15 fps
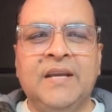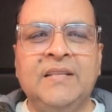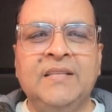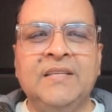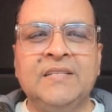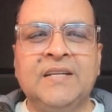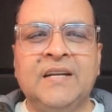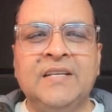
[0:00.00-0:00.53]

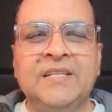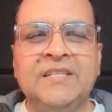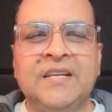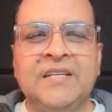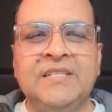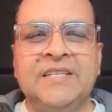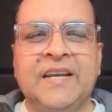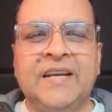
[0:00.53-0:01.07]
and this
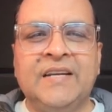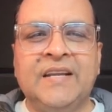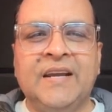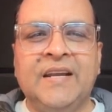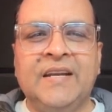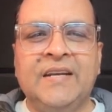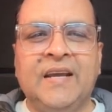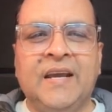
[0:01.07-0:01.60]
condition is checked
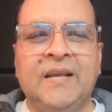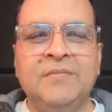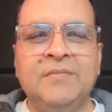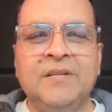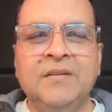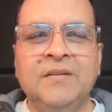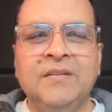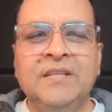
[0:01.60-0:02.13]
n times.